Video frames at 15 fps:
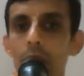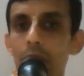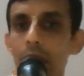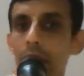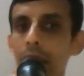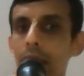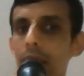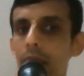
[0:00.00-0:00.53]
So
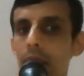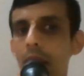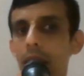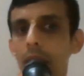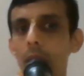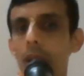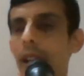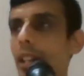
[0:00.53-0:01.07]
these
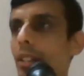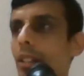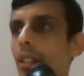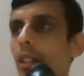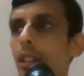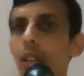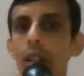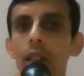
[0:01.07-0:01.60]
are called
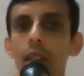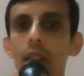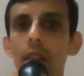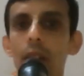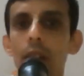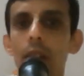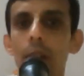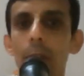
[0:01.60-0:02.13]
as
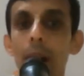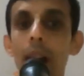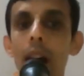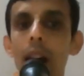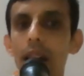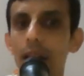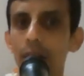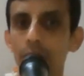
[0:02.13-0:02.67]

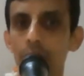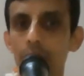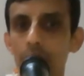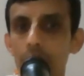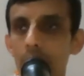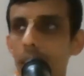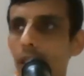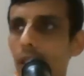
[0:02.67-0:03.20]

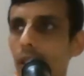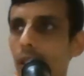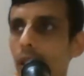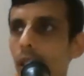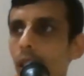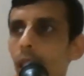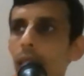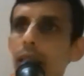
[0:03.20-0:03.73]
Maharatha.
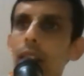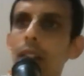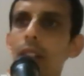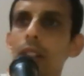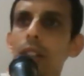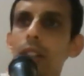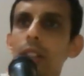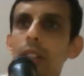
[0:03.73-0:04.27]

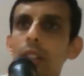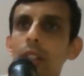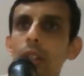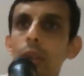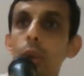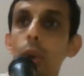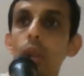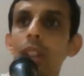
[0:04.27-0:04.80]
And
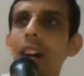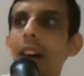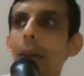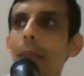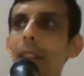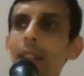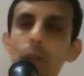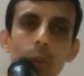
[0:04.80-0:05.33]

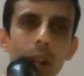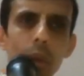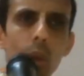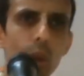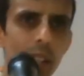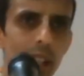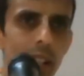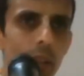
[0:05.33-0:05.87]
Yodha means
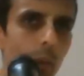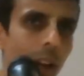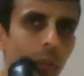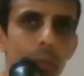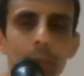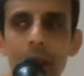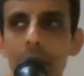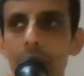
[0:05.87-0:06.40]
one who kill
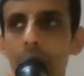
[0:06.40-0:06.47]
one